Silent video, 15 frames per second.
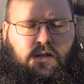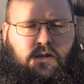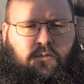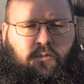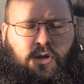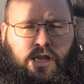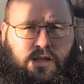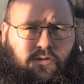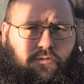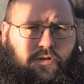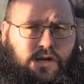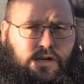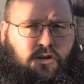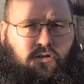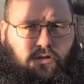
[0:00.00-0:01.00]
we had a
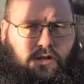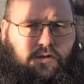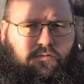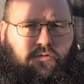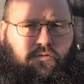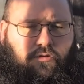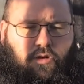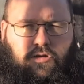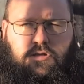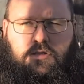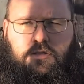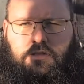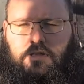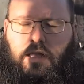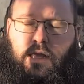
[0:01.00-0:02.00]
very early
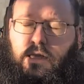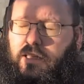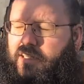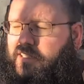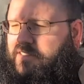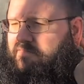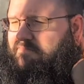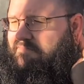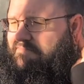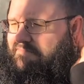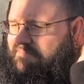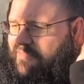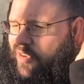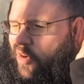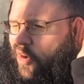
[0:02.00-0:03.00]
frost, like
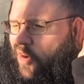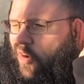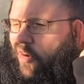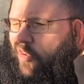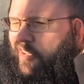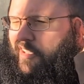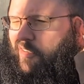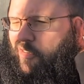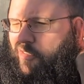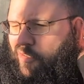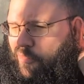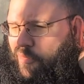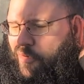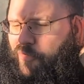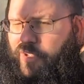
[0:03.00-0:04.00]
early
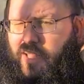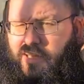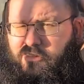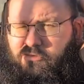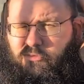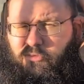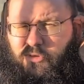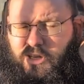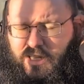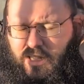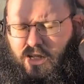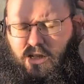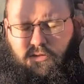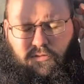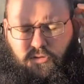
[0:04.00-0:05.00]
October. We had really
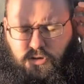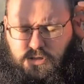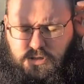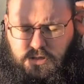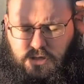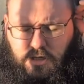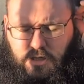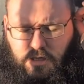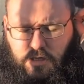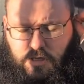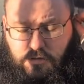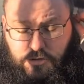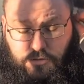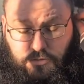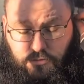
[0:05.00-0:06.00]
hard frost,
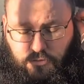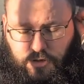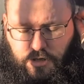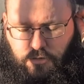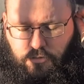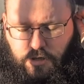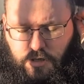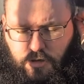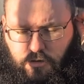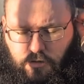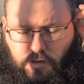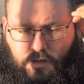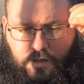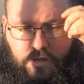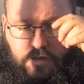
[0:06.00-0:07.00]
which was really, really
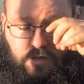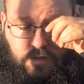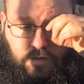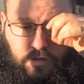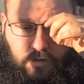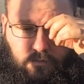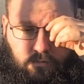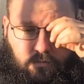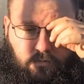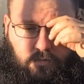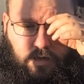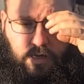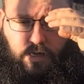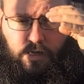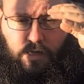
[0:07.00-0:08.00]
early,
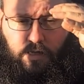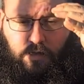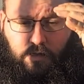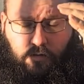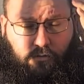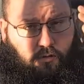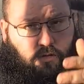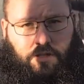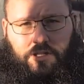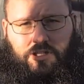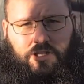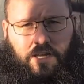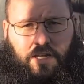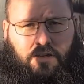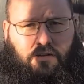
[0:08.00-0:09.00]
and the foliage
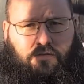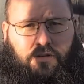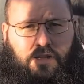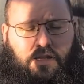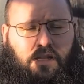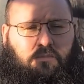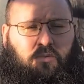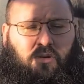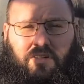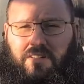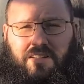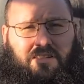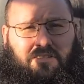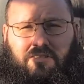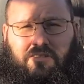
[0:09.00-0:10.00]
died off at that point,
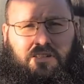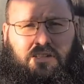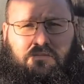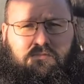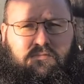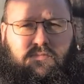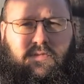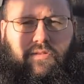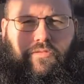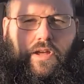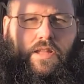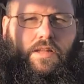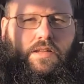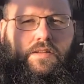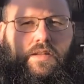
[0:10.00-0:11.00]
and I thought they've
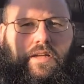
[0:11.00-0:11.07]
had it.